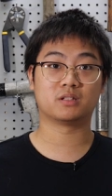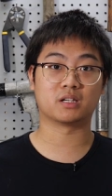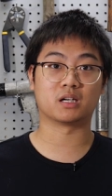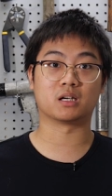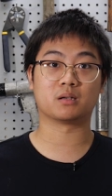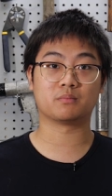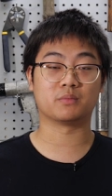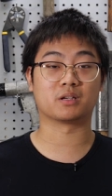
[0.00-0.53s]

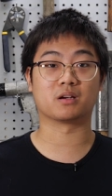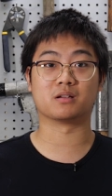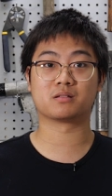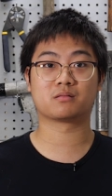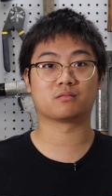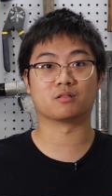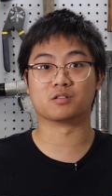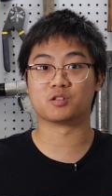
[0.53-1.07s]
duh,
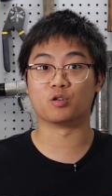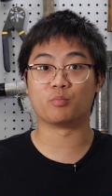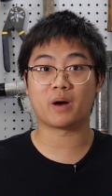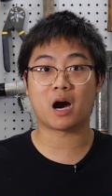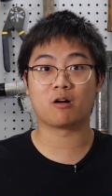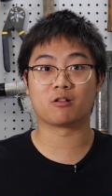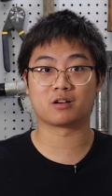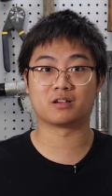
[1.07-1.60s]
because there's no
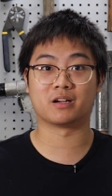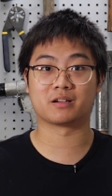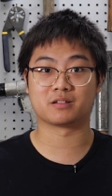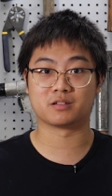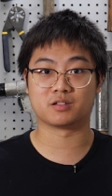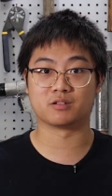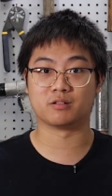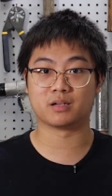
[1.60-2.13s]
power
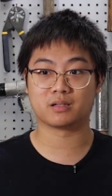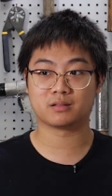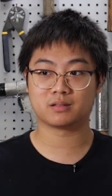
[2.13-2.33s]
connected to it.